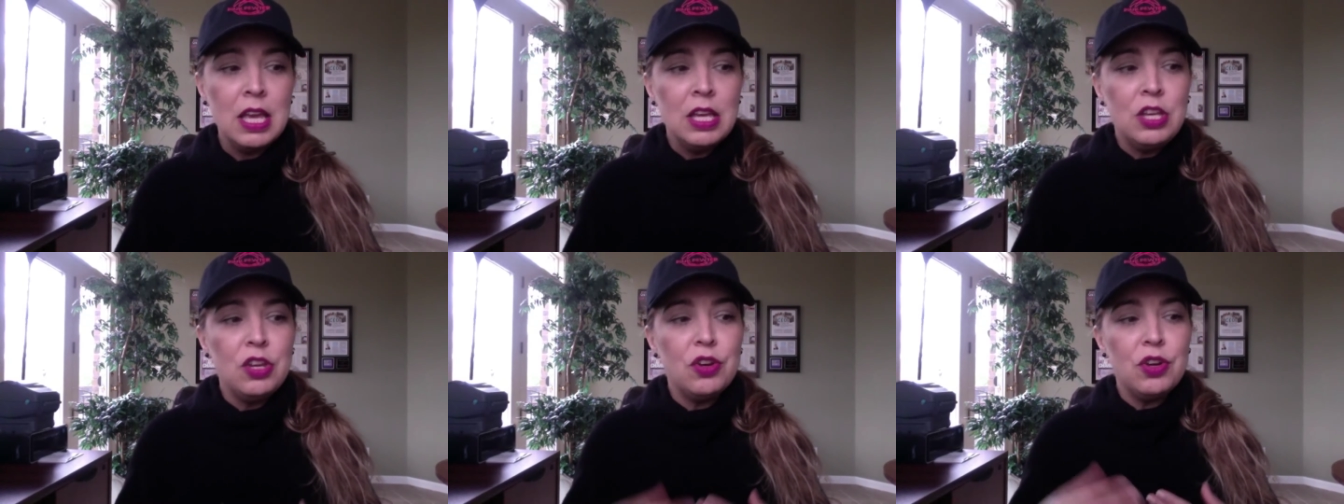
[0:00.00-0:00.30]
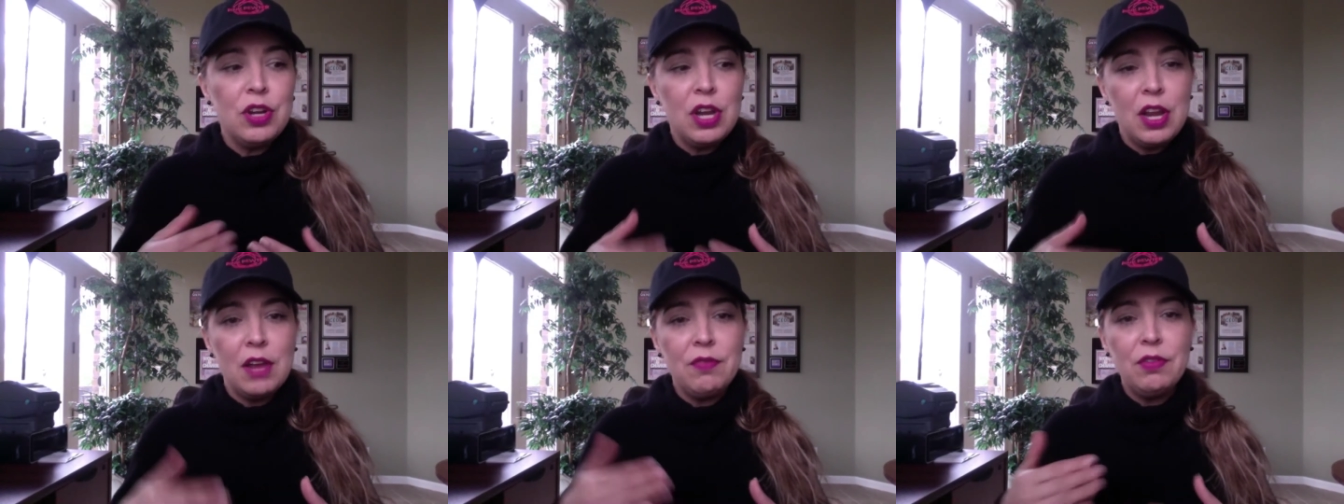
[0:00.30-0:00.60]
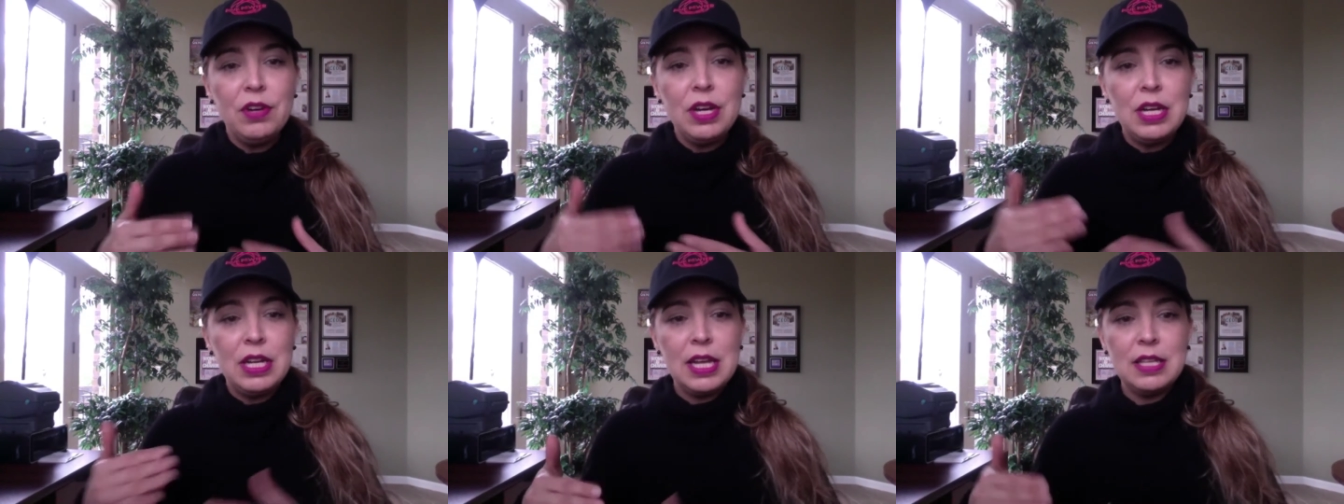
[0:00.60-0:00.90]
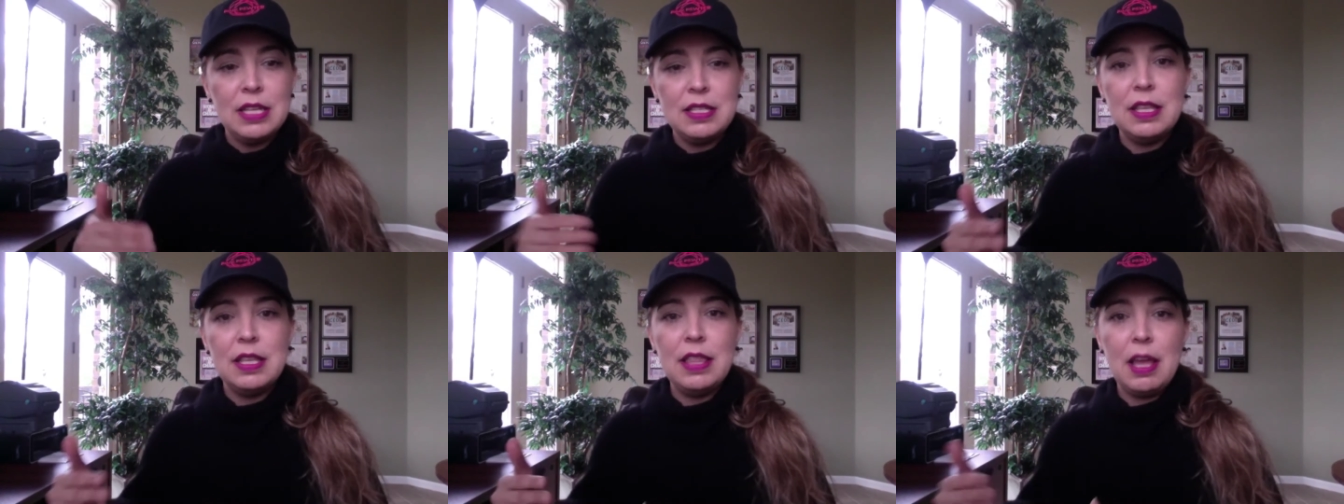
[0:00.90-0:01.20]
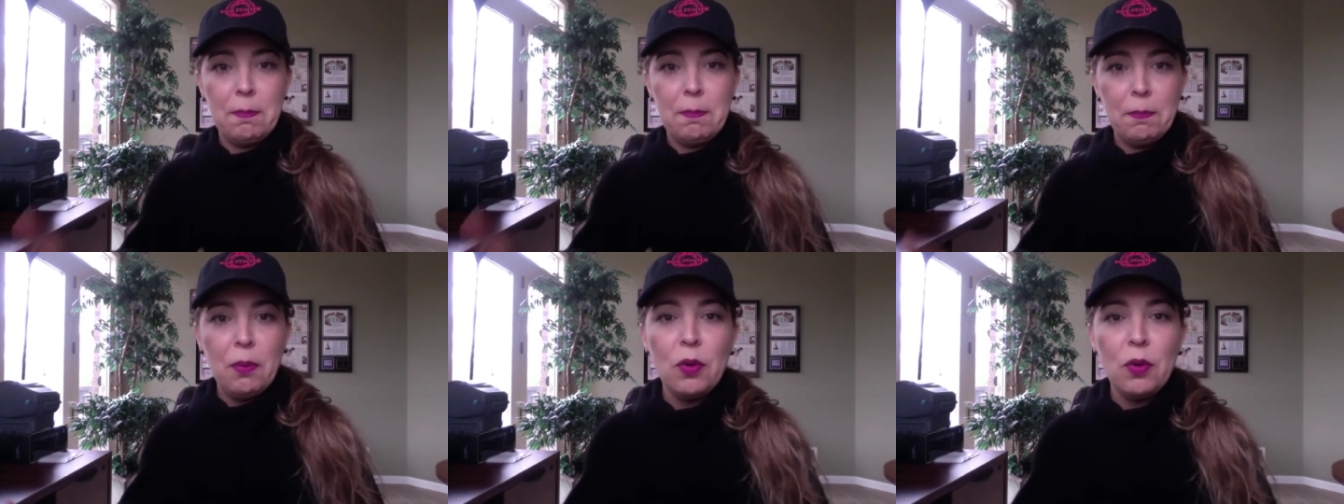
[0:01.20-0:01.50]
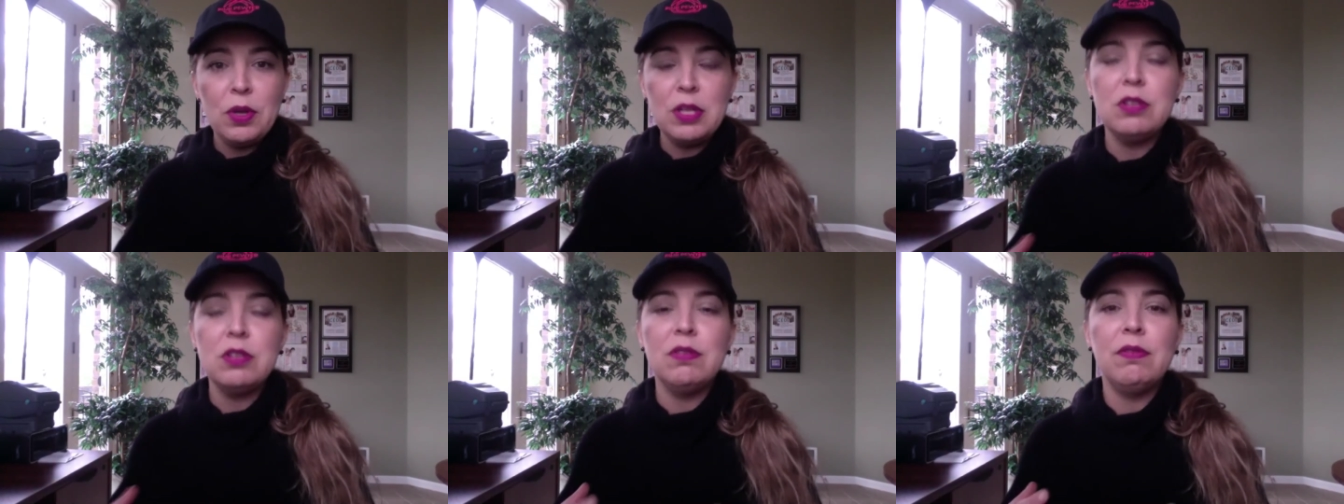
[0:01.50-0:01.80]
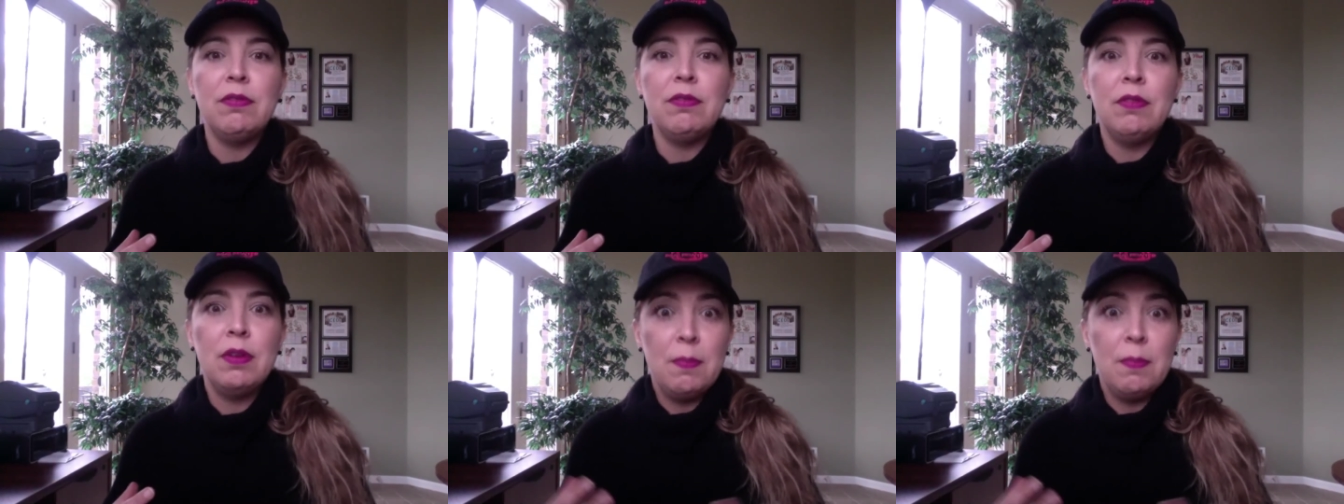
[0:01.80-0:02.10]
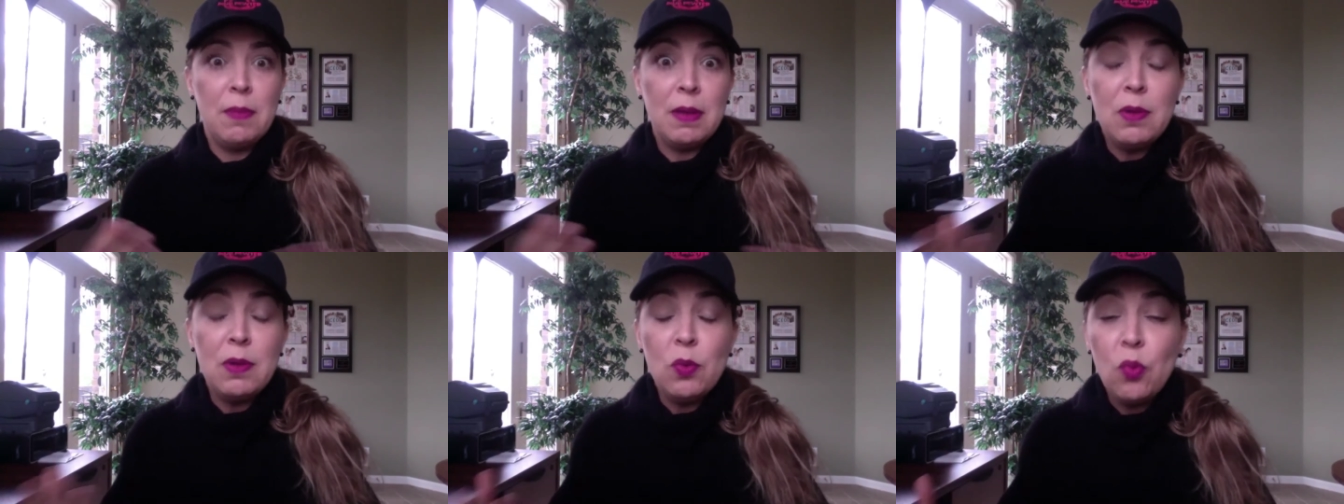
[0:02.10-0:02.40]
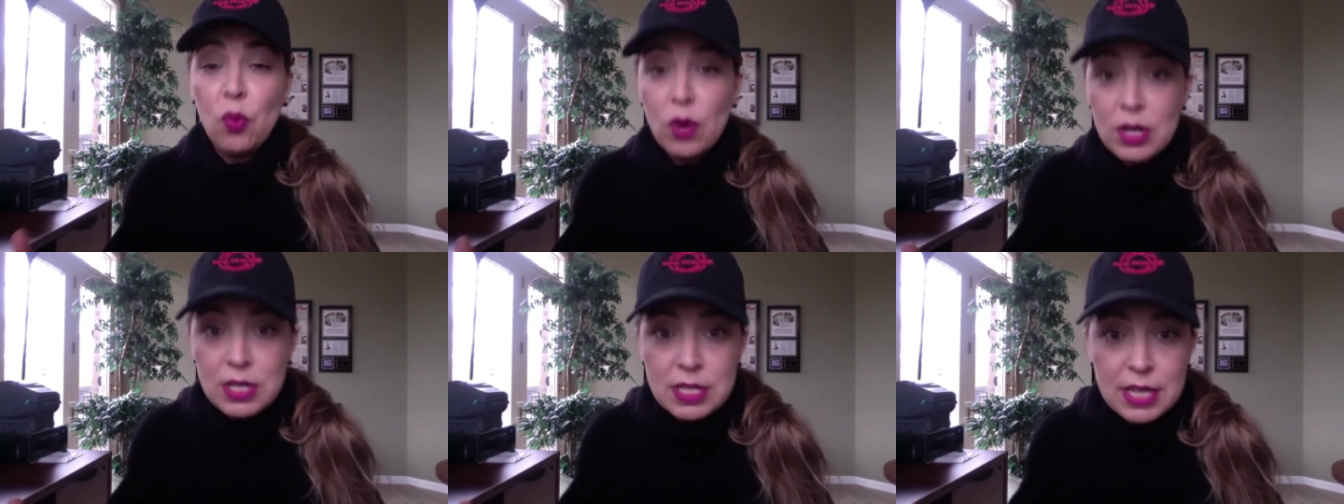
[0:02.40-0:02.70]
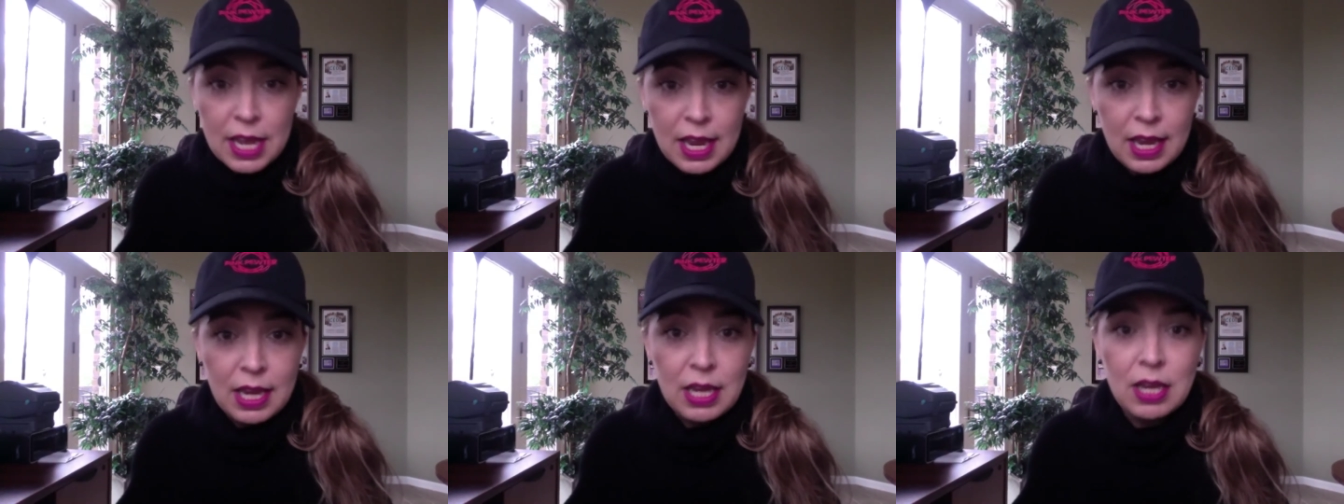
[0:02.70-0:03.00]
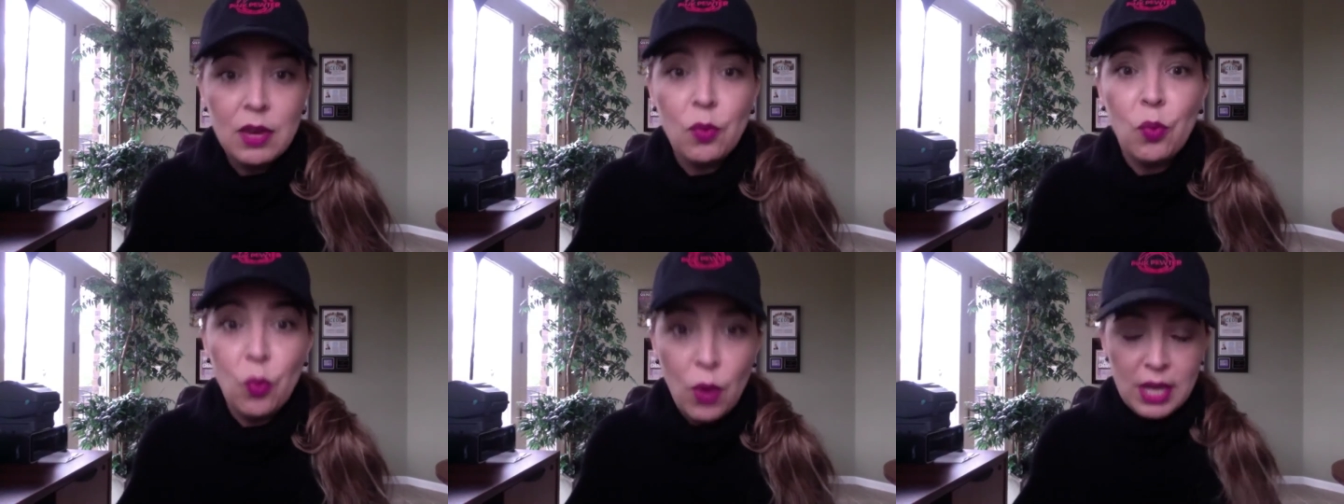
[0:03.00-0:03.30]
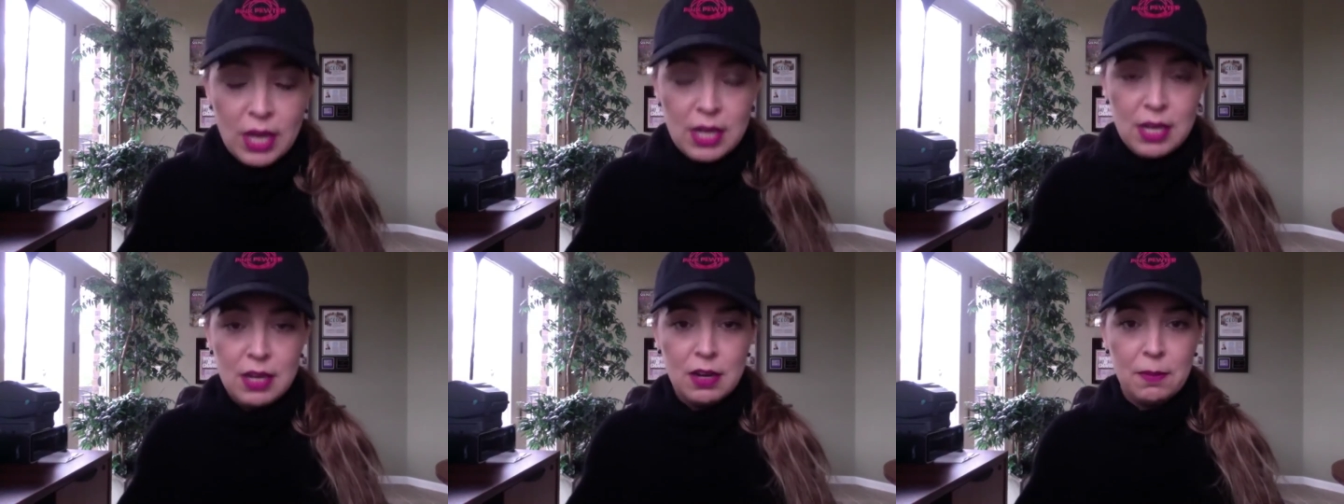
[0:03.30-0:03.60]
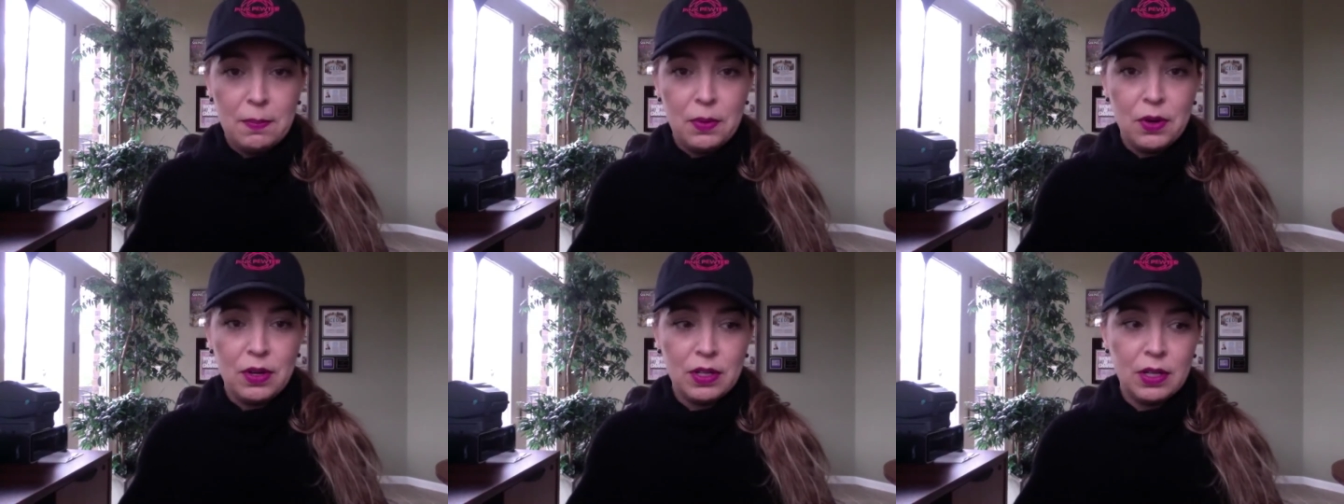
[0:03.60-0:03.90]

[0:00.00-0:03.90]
you're never going to get to that point of maybe one day writing a book.